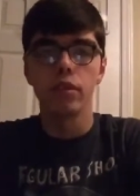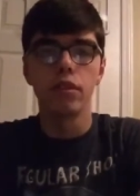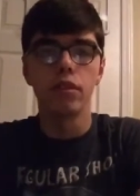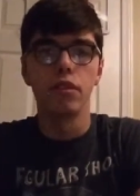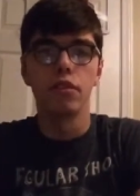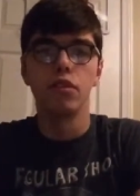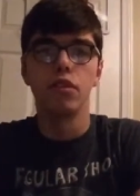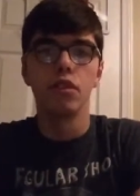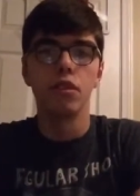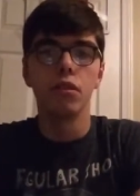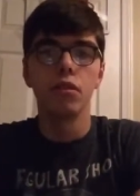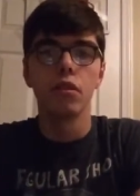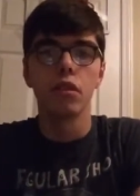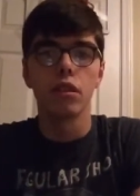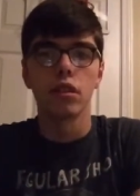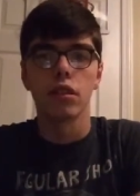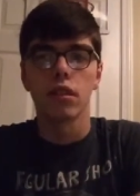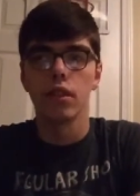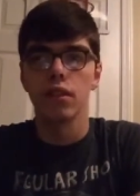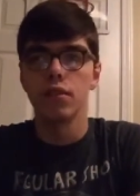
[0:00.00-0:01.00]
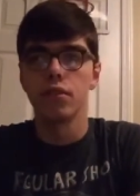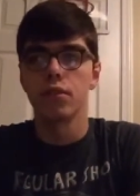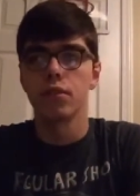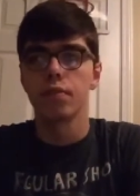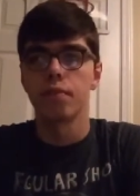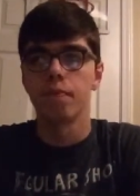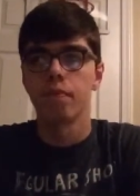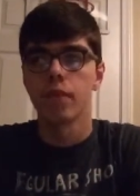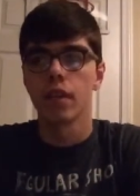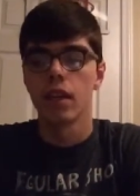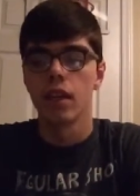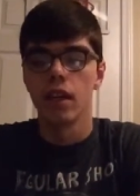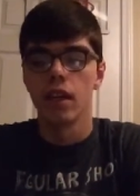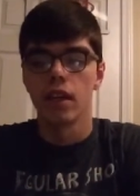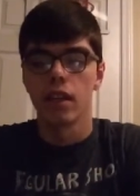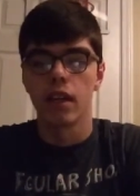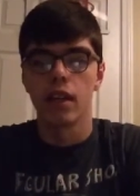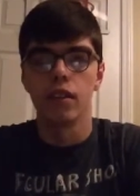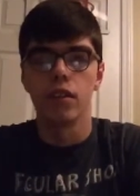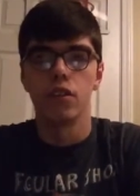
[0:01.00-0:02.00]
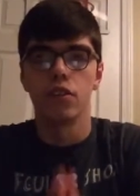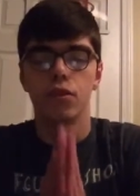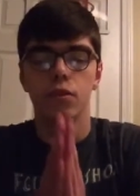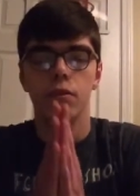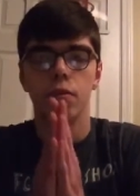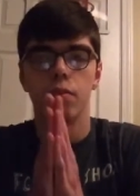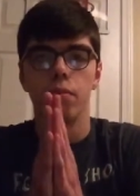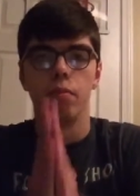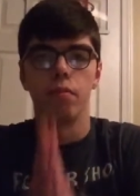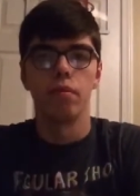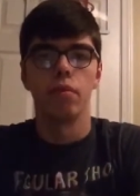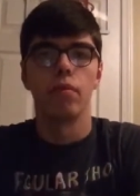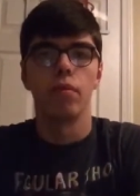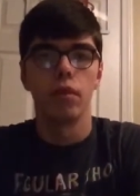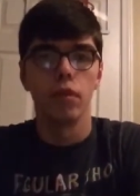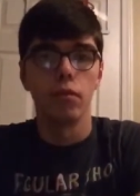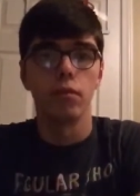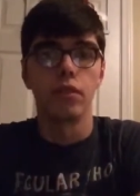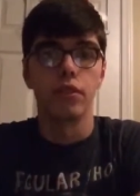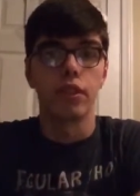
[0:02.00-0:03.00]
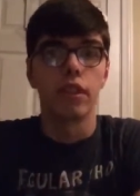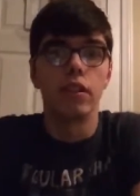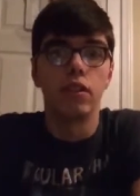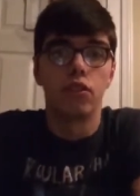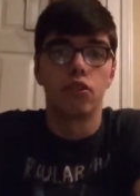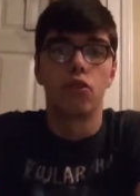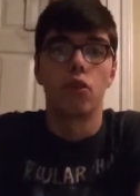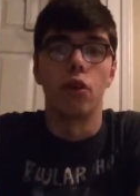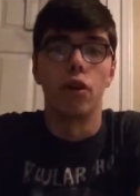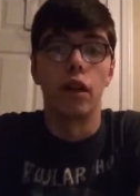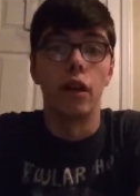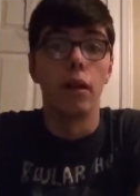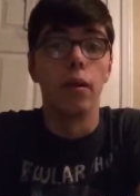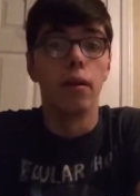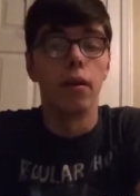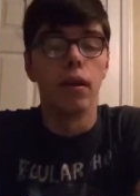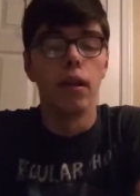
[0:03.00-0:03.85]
ado, let's get this started.